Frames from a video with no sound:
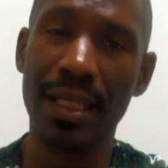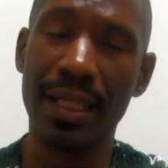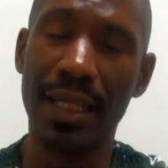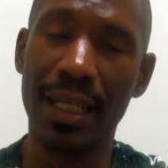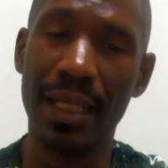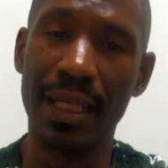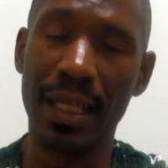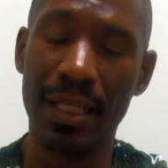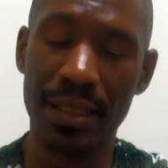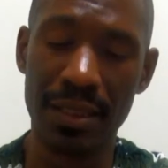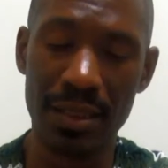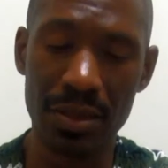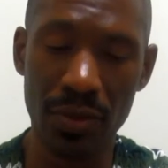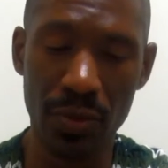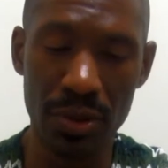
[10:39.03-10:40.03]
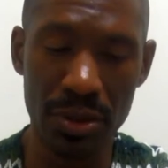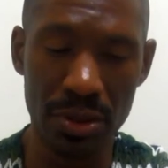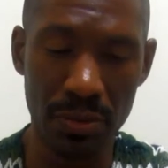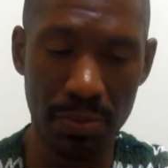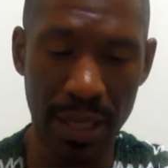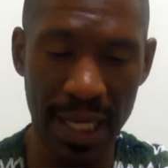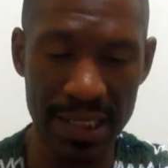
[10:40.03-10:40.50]
Get in as soon as you
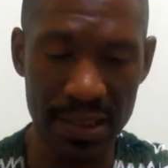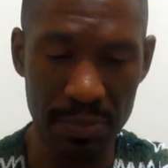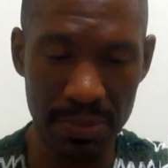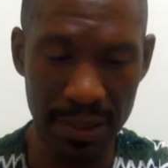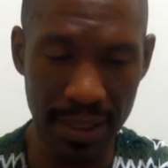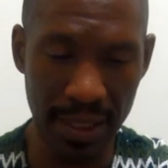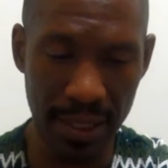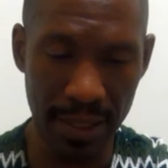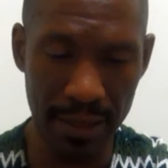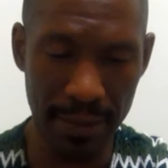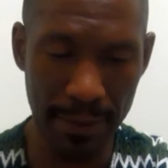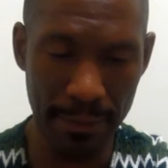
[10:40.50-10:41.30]
possibly can.